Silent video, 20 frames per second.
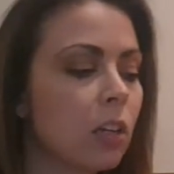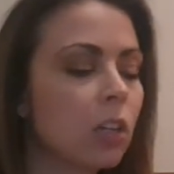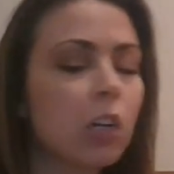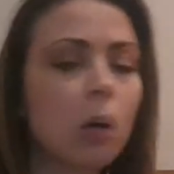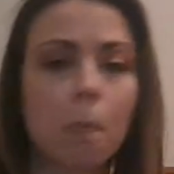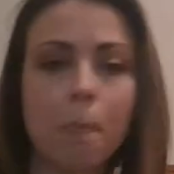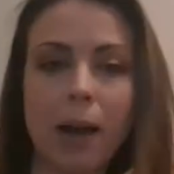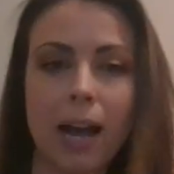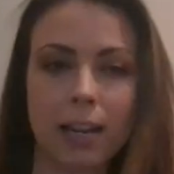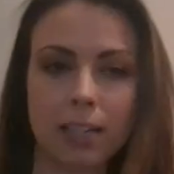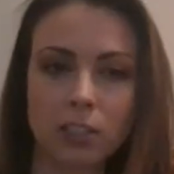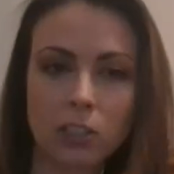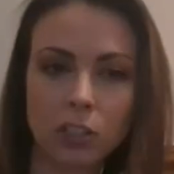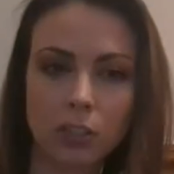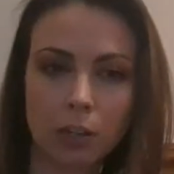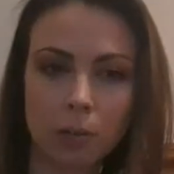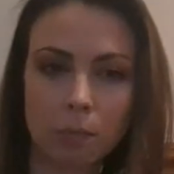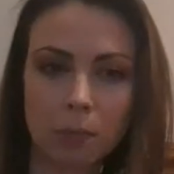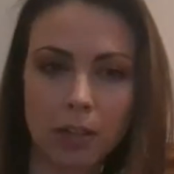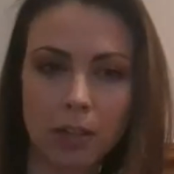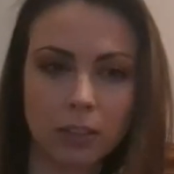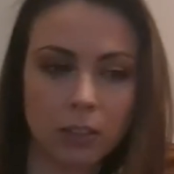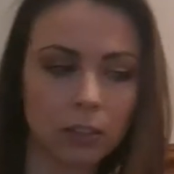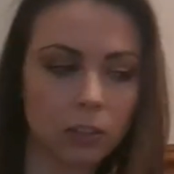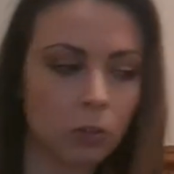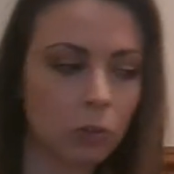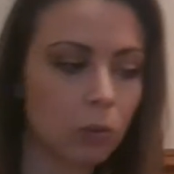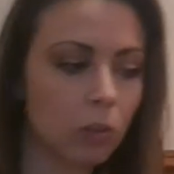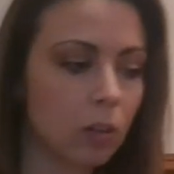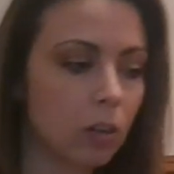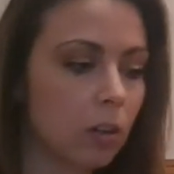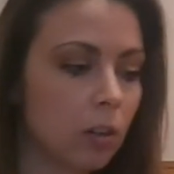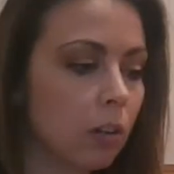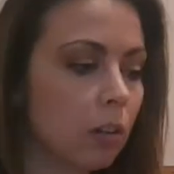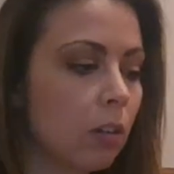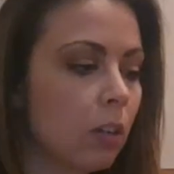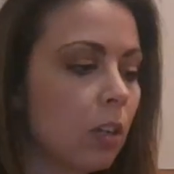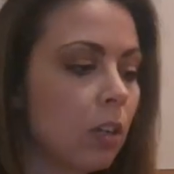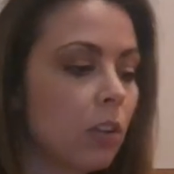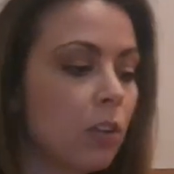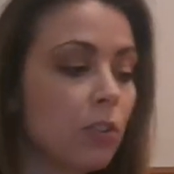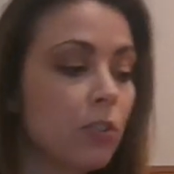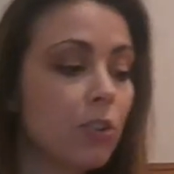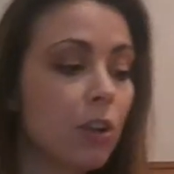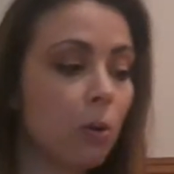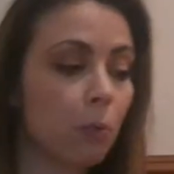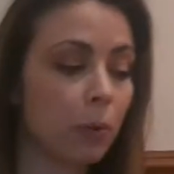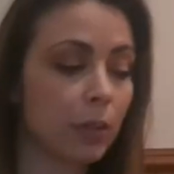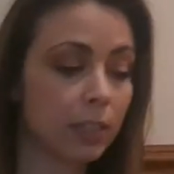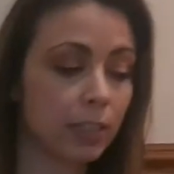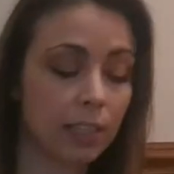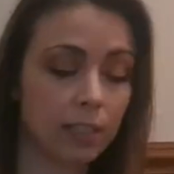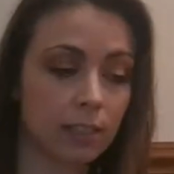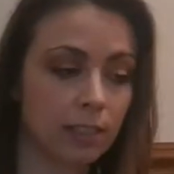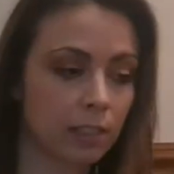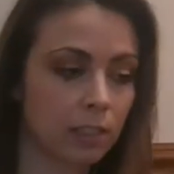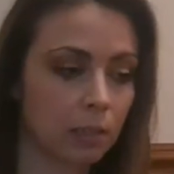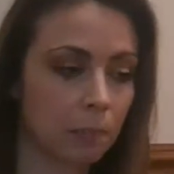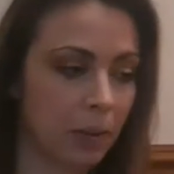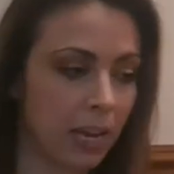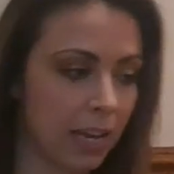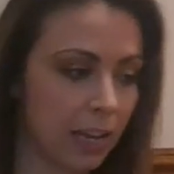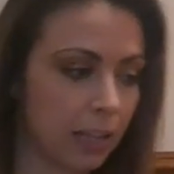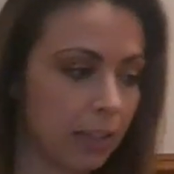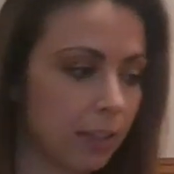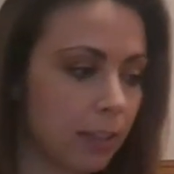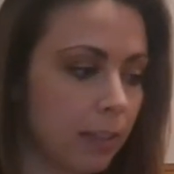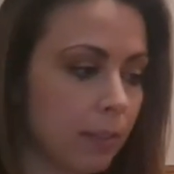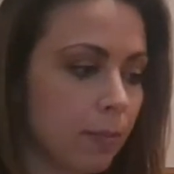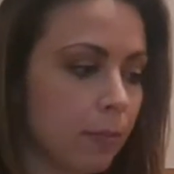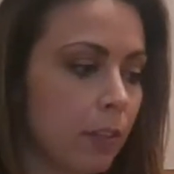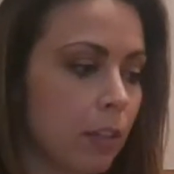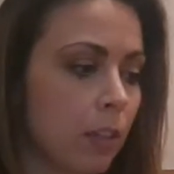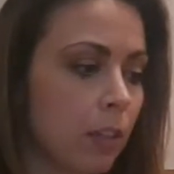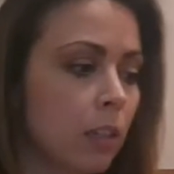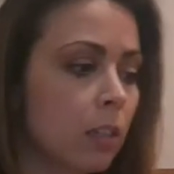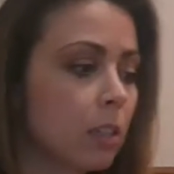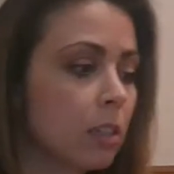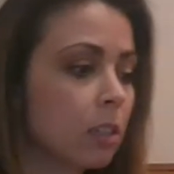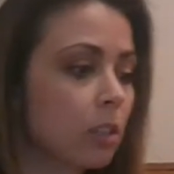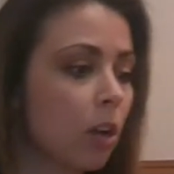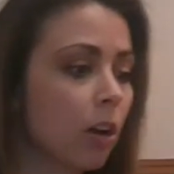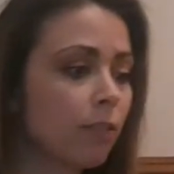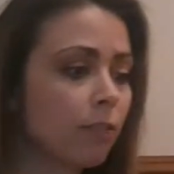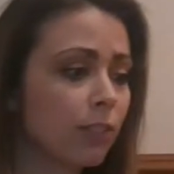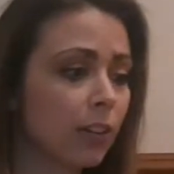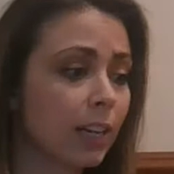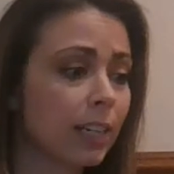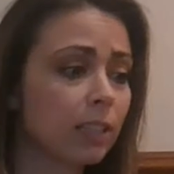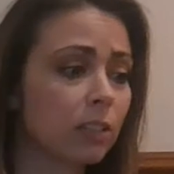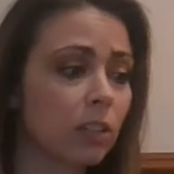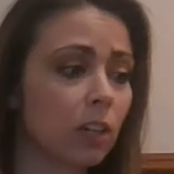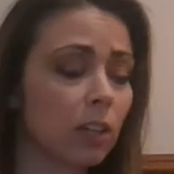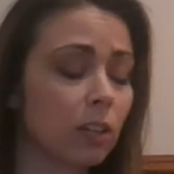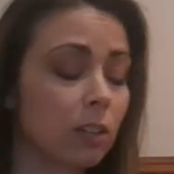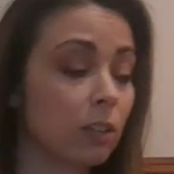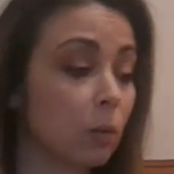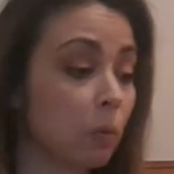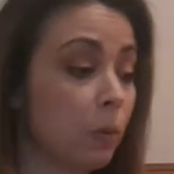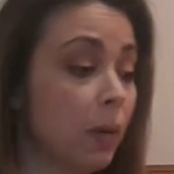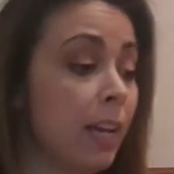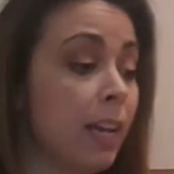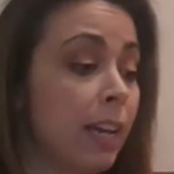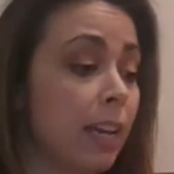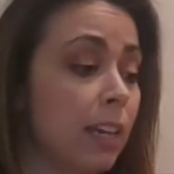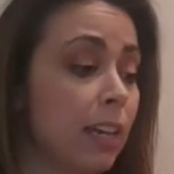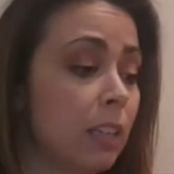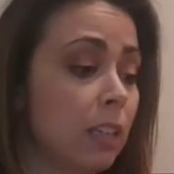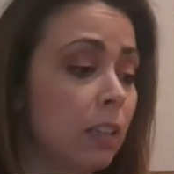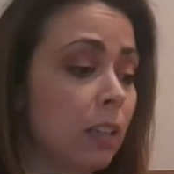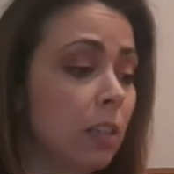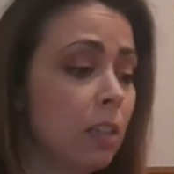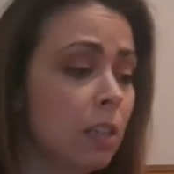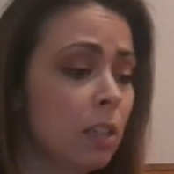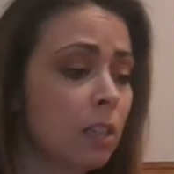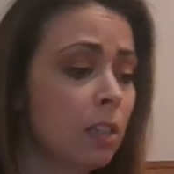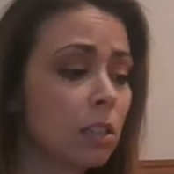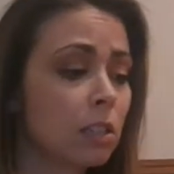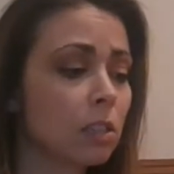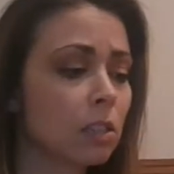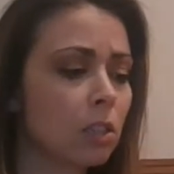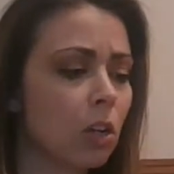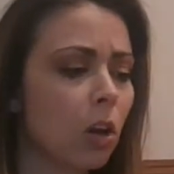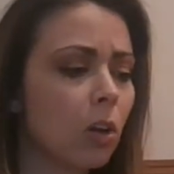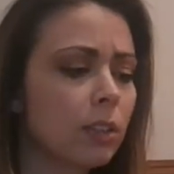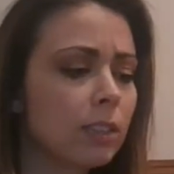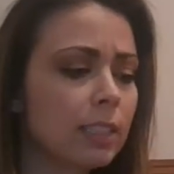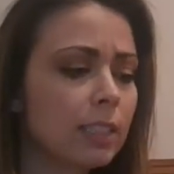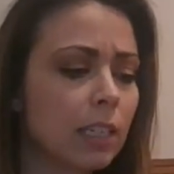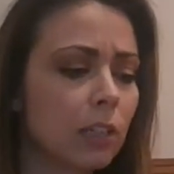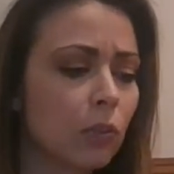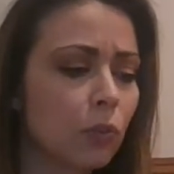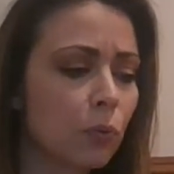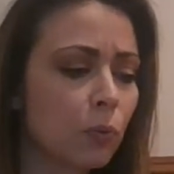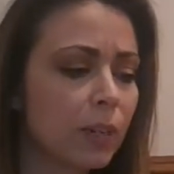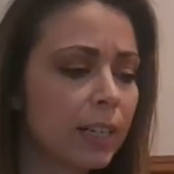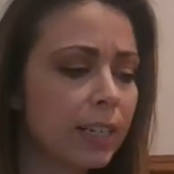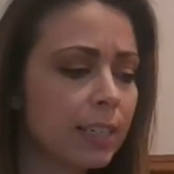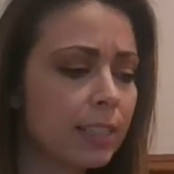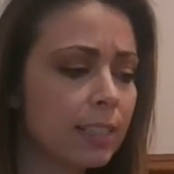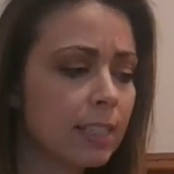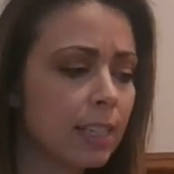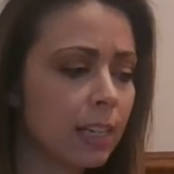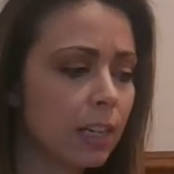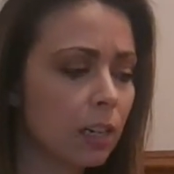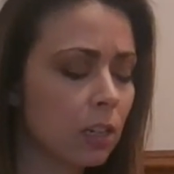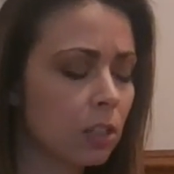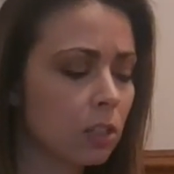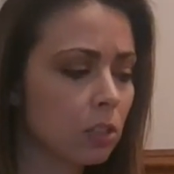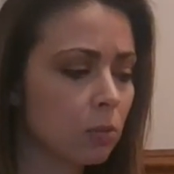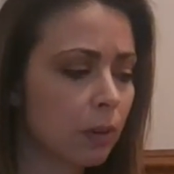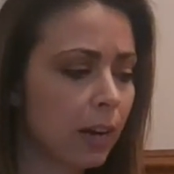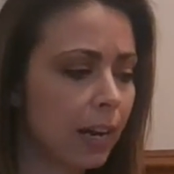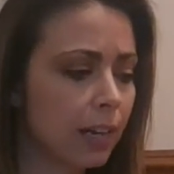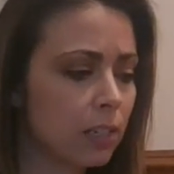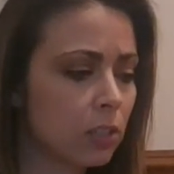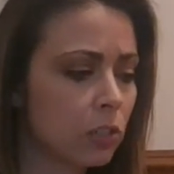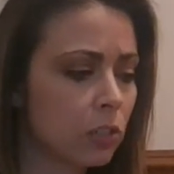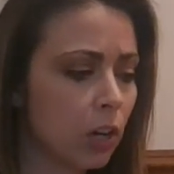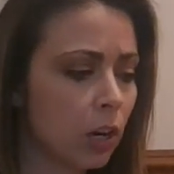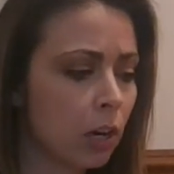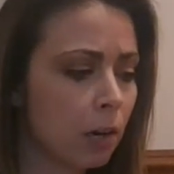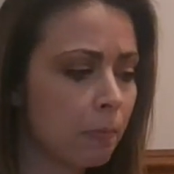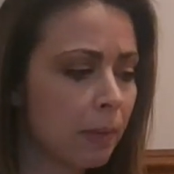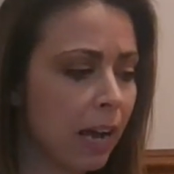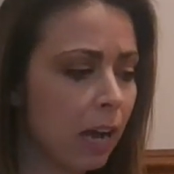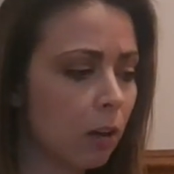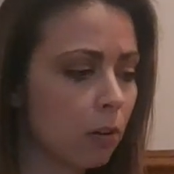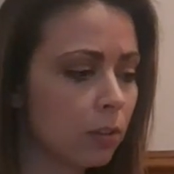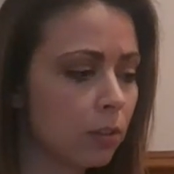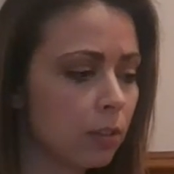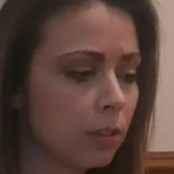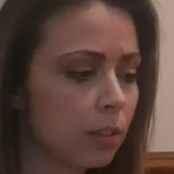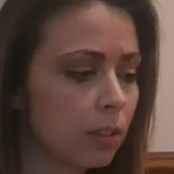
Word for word: Go back to your mother, little girl. No one gets to bathe. Soft rain turned away. Salty, gritty tears ran into her mouth.